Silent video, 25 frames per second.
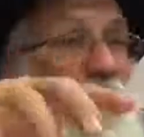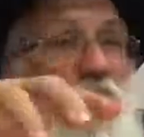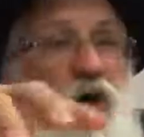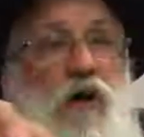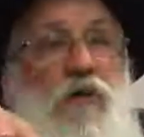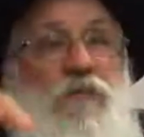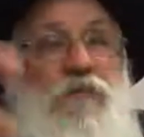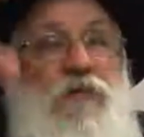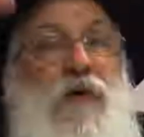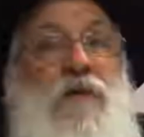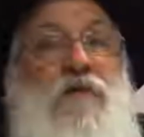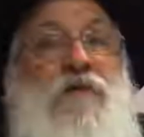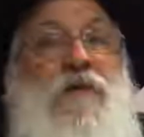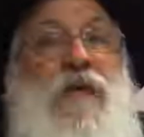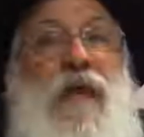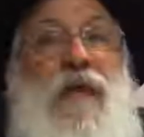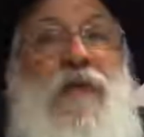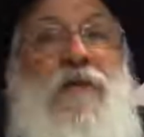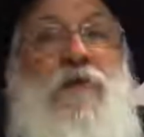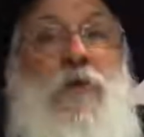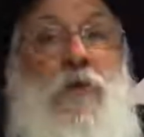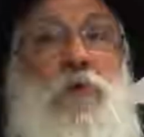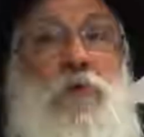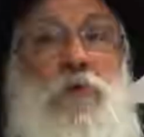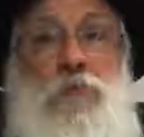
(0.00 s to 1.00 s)
A
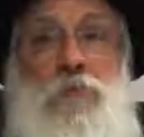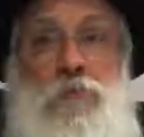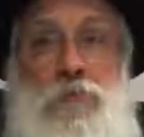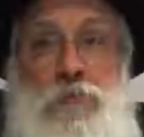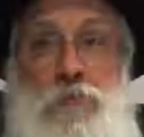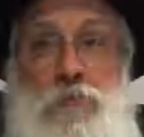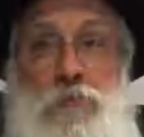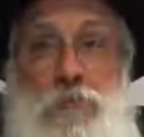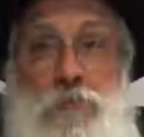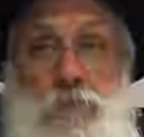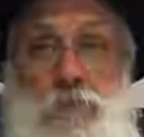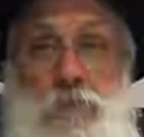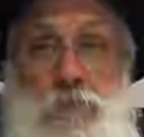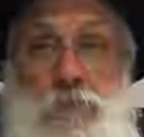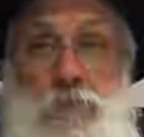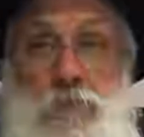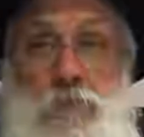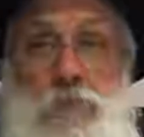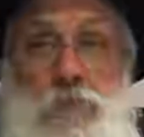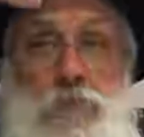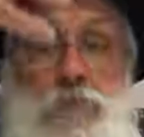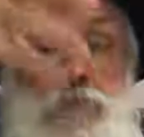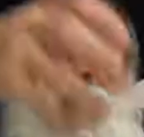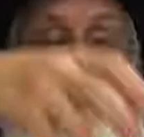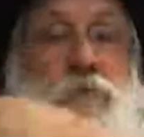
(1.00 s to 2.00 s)
volcano,
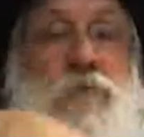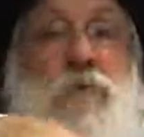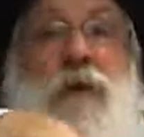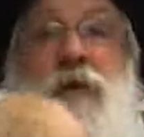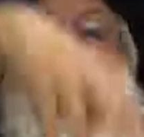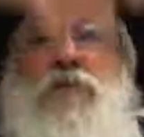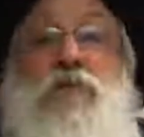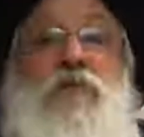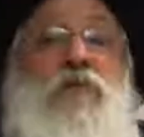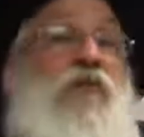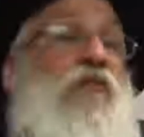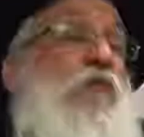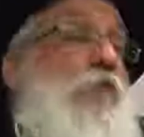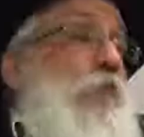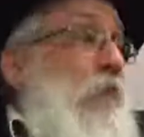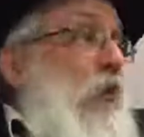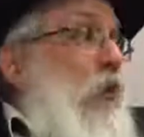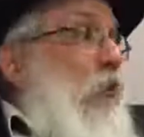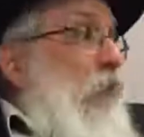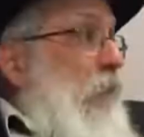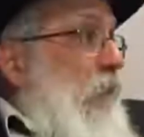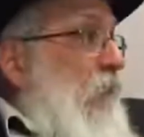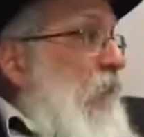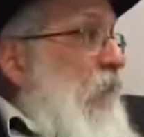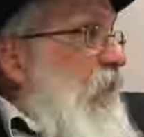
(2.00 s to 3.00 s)
when a mountain
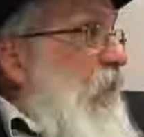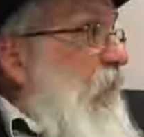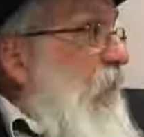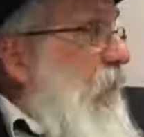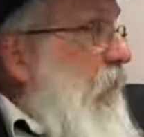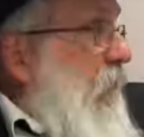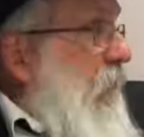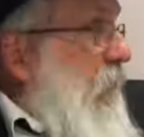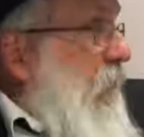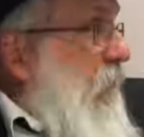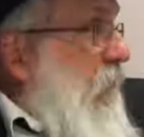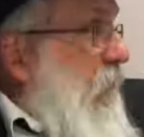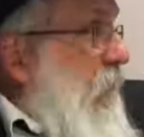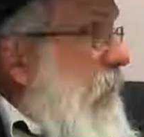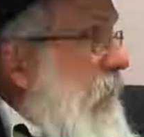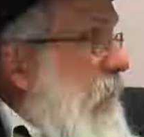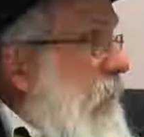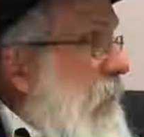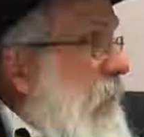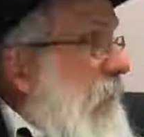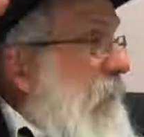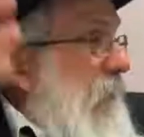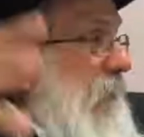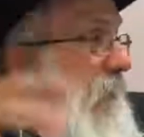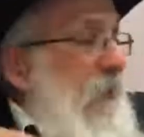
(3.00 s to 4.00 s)
explodes,
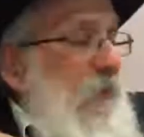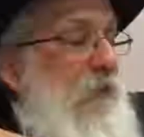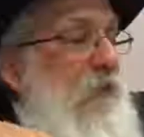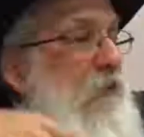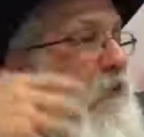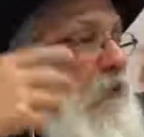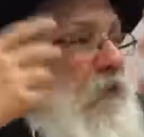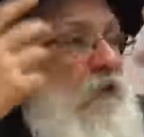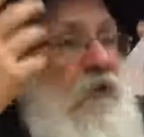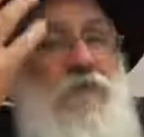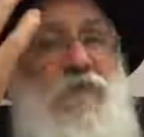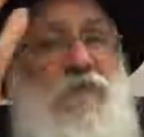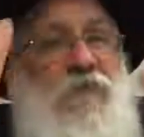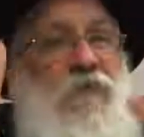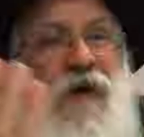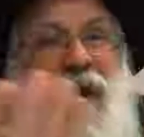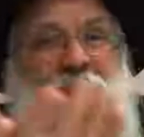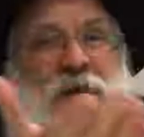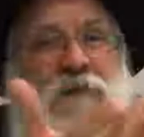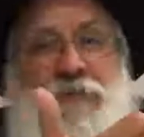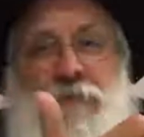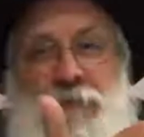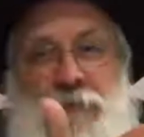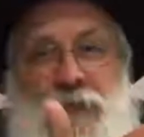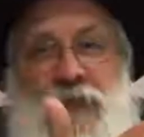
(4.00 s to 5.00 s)
in
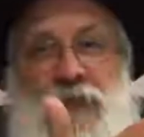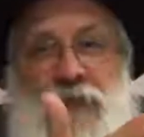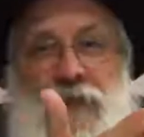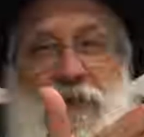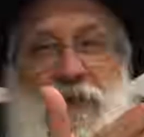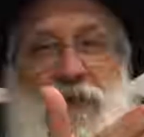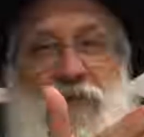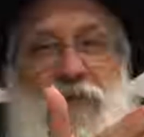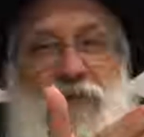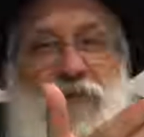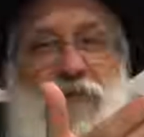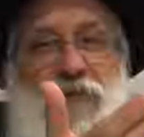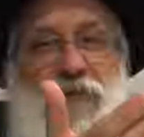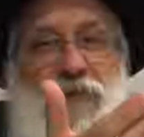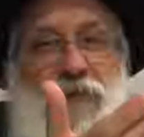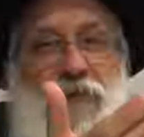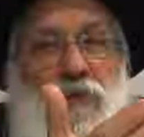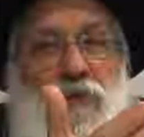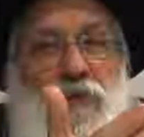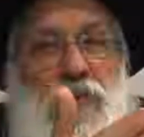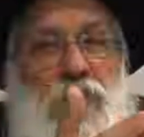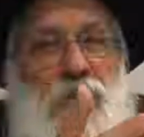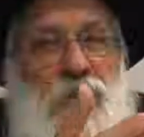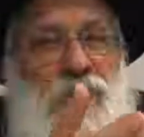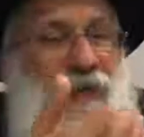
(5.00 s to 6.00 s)
5 minutes,
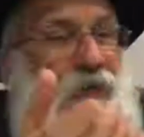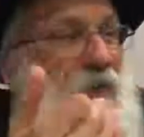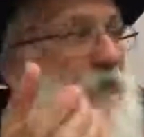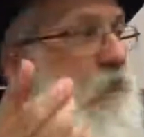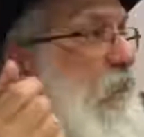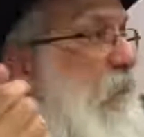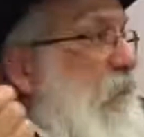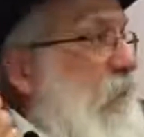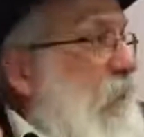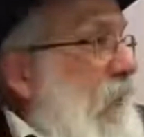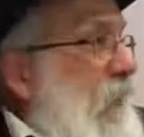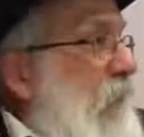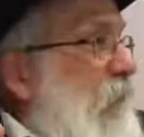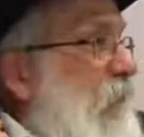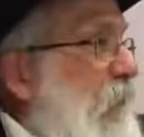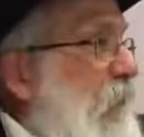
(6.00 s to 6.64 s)
that could take